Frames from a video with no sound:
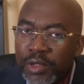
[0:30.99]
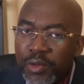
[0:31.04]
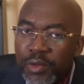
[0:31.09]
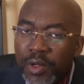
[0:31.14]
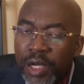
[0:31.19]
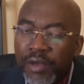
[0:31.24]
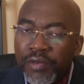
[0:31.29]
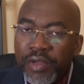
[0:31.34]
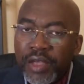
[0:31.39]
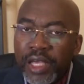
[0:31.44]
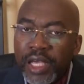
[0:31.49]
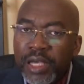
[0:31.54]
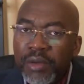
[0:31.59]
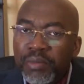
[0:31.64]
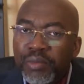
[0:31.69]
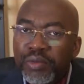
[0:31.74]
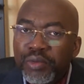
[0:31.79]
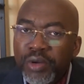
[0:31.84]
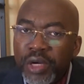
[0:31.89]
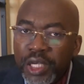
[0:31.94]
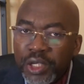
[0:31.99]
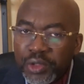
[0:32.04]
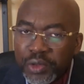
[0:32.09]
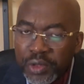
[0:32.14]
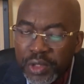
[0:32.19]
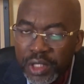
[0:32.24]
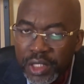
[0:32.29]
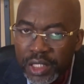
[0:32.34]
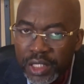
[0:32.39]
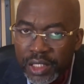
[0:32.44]
to having a breakthrough
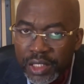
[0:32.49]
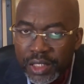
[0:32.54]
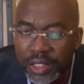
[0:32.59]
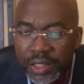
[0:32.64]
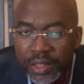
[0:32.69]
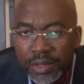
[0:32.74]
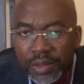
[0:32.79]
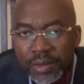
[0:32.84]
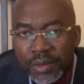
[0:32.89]
year